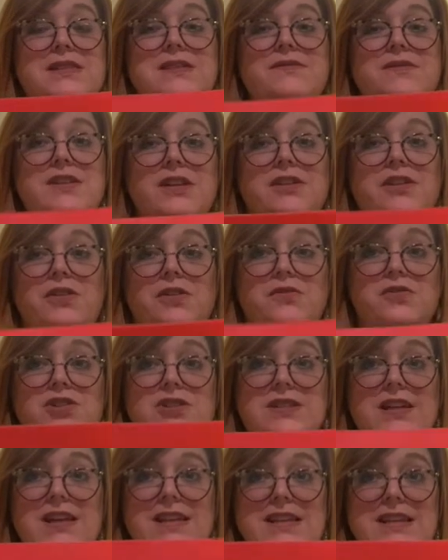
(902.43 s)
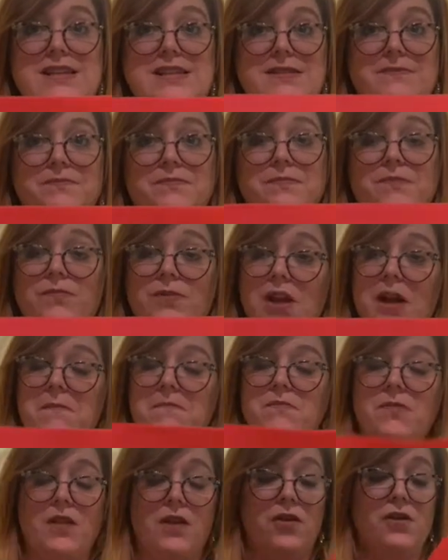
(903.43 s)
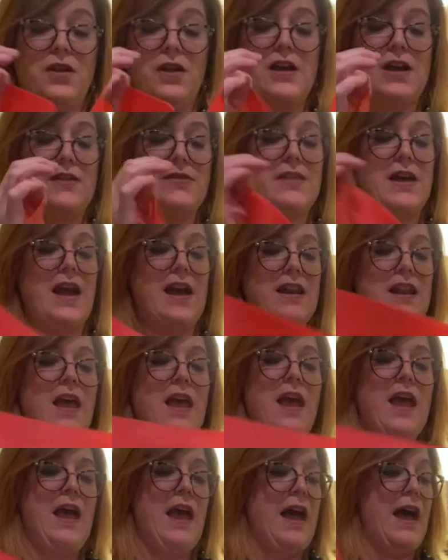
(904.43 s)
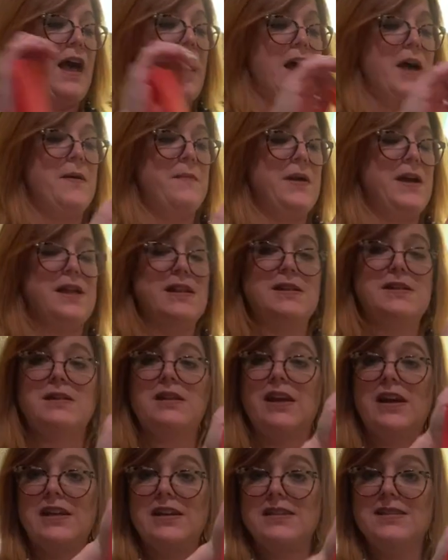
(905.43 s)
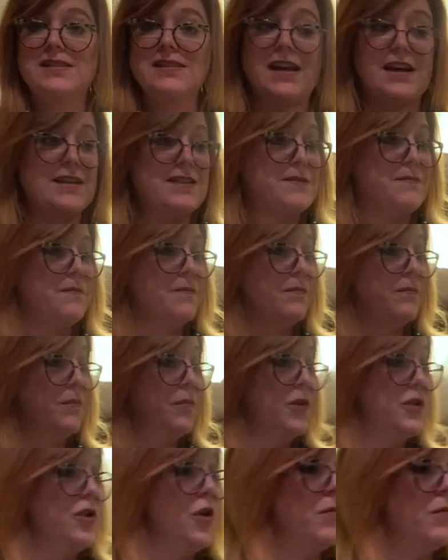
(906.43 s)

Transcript: of silicone just like this. Okay, you can cut that and cut it to size with no